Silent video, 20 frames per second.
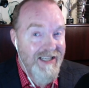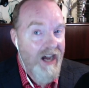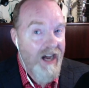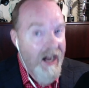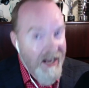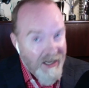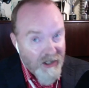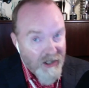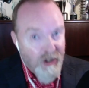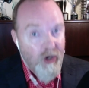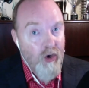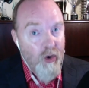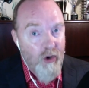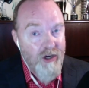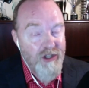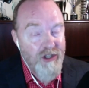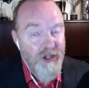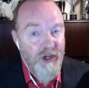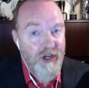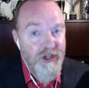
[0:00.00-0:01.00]
I
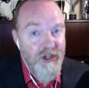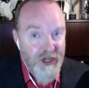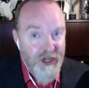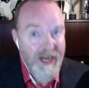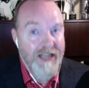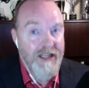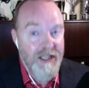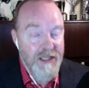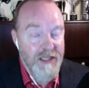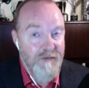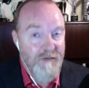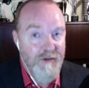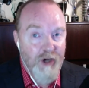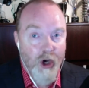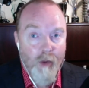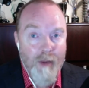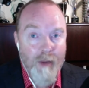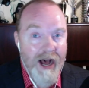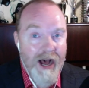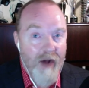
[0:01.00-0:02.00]
encourage you to check this
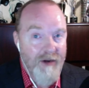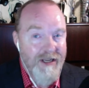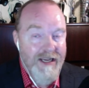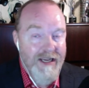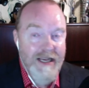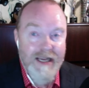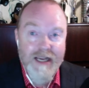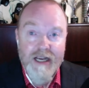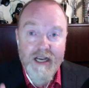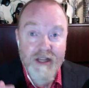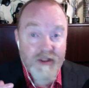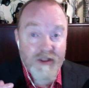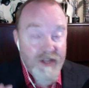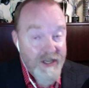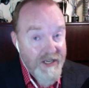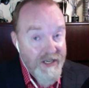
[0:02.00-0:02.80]
film out. The